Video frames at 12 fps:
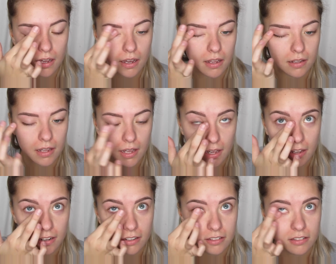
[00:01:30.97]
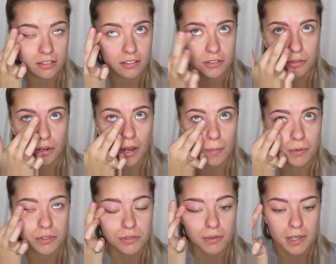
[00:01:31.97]
and then do a
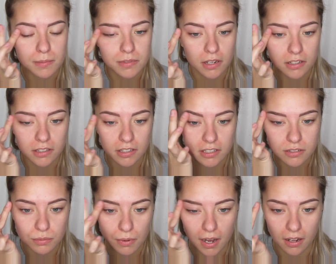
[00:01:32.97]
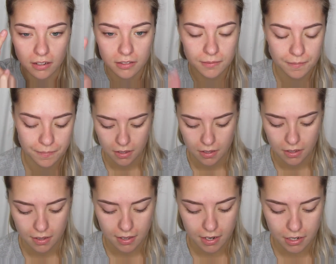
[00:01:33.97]
couple swipes under as well.
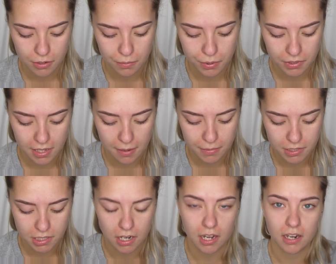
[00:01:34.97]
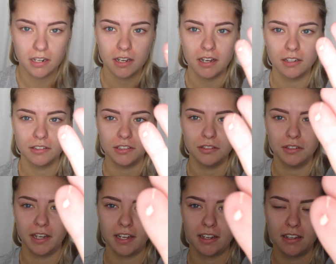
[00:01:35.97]
And I don't put that much on, I only do
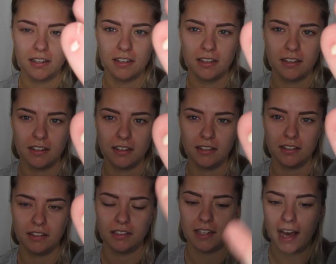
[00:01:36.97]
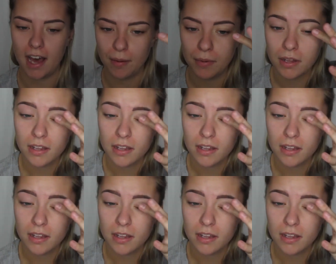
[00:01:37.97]
like a little dab.